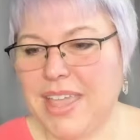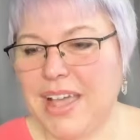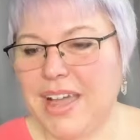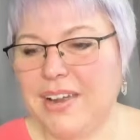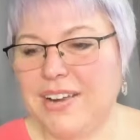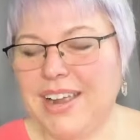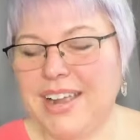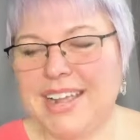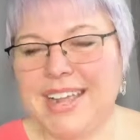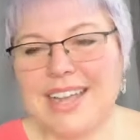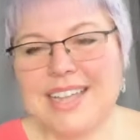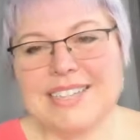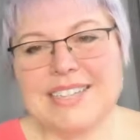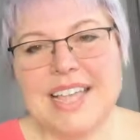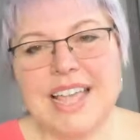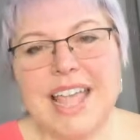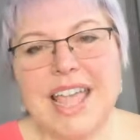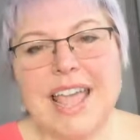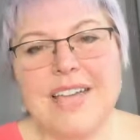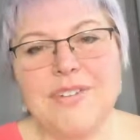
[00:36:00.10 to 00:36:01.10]
All right, guys,
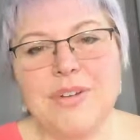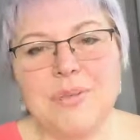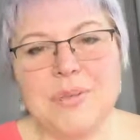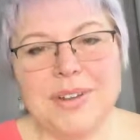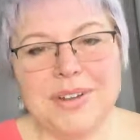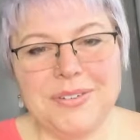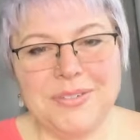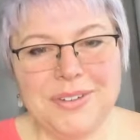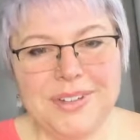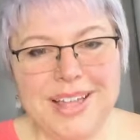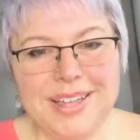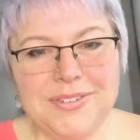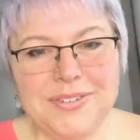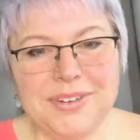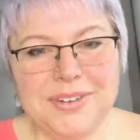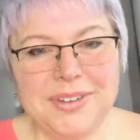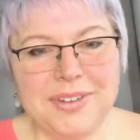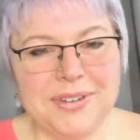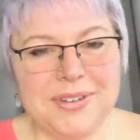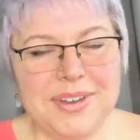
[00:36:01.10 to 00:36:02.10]
have a wonderful
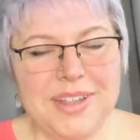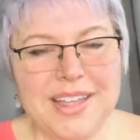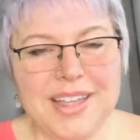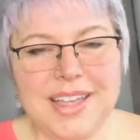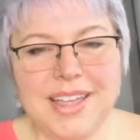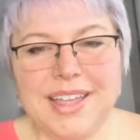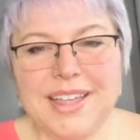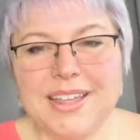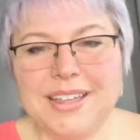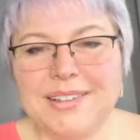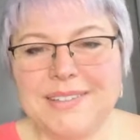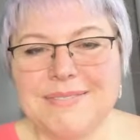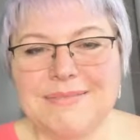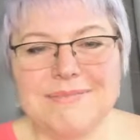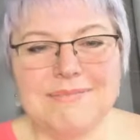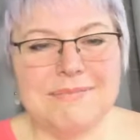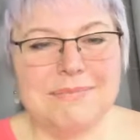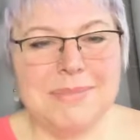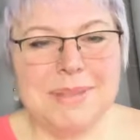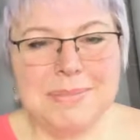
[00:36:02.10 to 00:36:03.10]
afternoon.
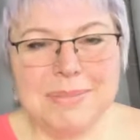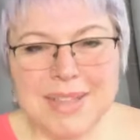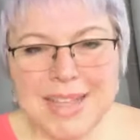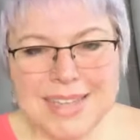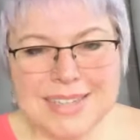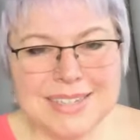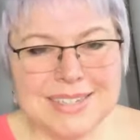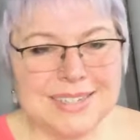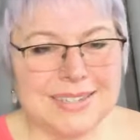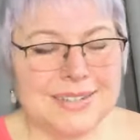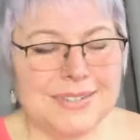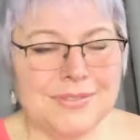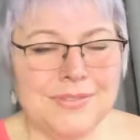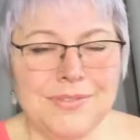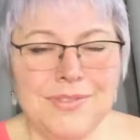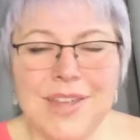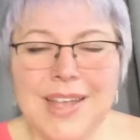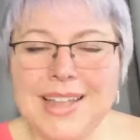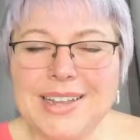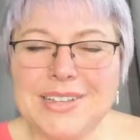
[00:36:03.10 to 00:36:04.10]
Be blessed.
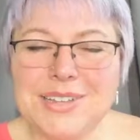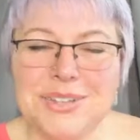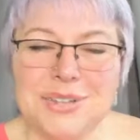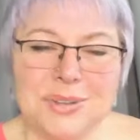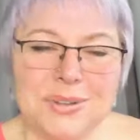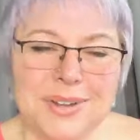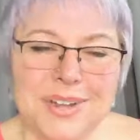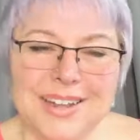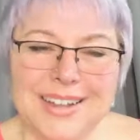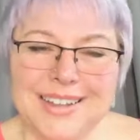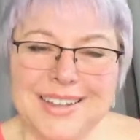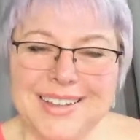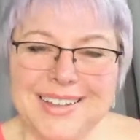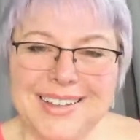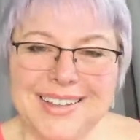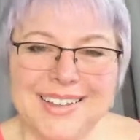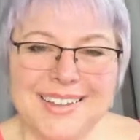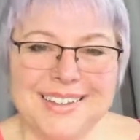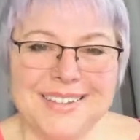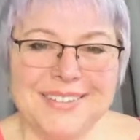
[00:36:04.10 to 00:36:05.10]
Find joy,
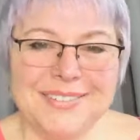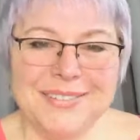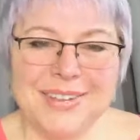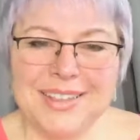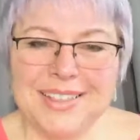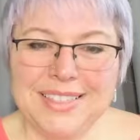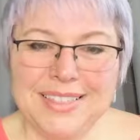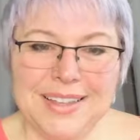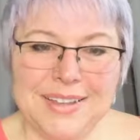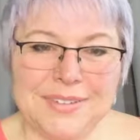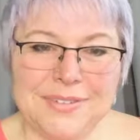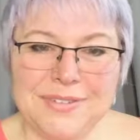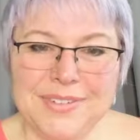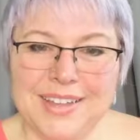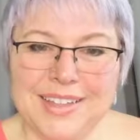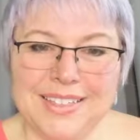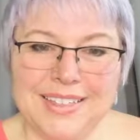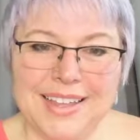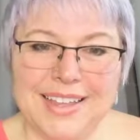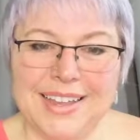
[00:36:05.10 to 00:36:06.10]
find love,
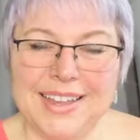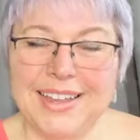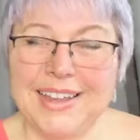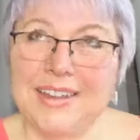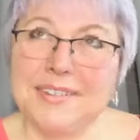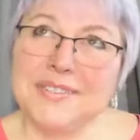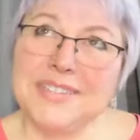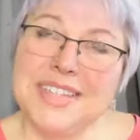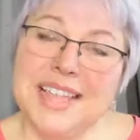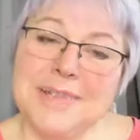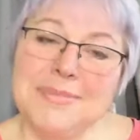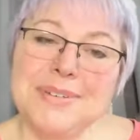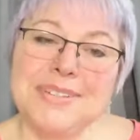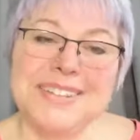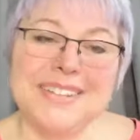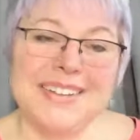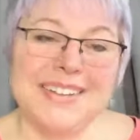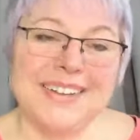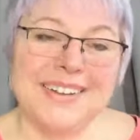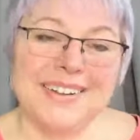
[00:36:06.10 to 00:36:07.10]
find light. And if Sam was
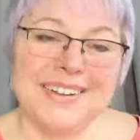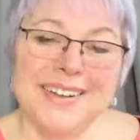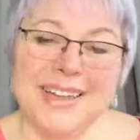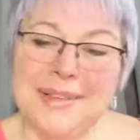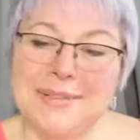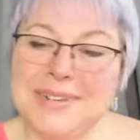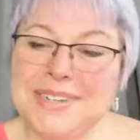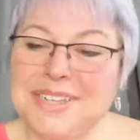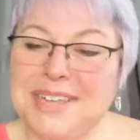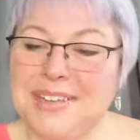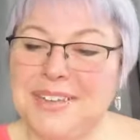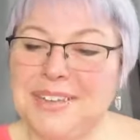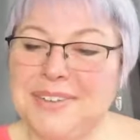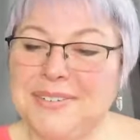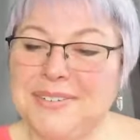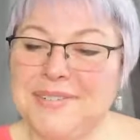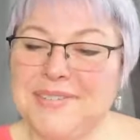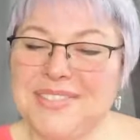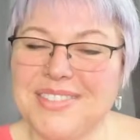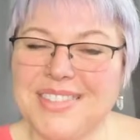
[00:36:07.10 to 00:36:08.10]
in here, he would tell
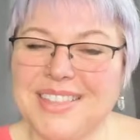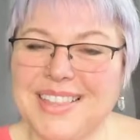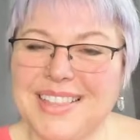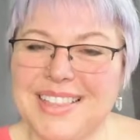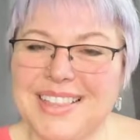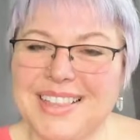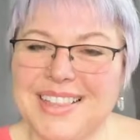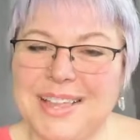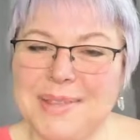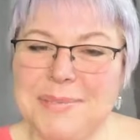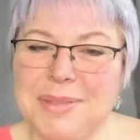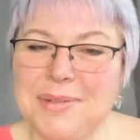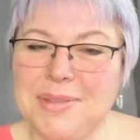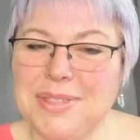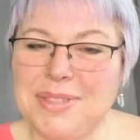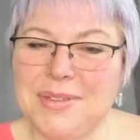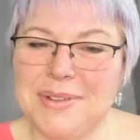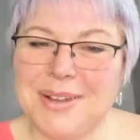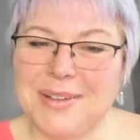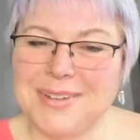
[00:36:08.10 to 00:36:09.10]
you, let the light be
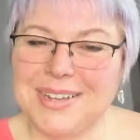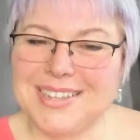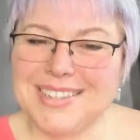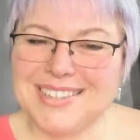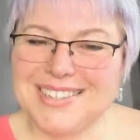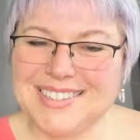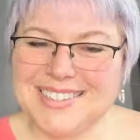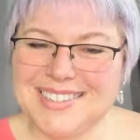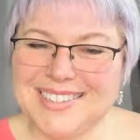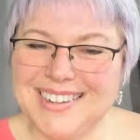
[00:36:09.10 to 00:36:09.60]
with you always.